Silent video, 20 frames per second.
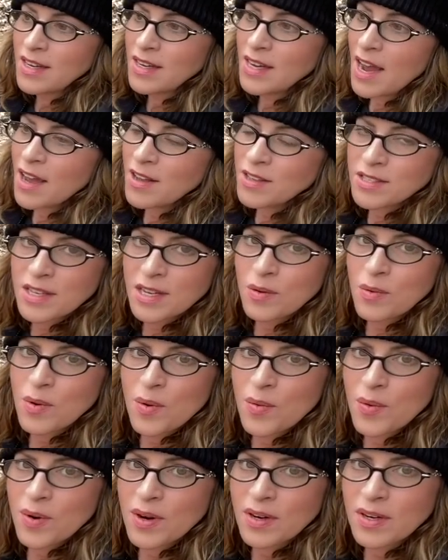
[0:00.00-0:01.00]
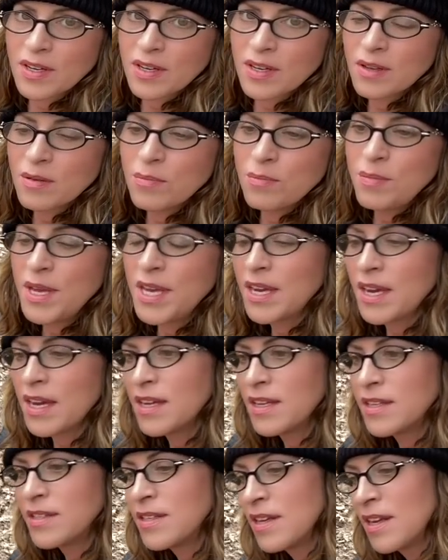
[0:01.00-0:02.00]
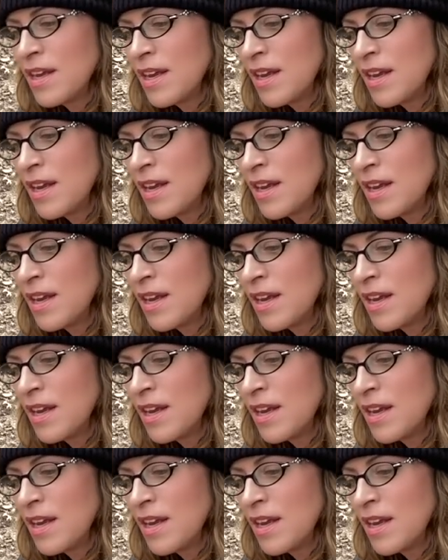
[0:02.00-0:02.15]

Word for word: counseling won't work because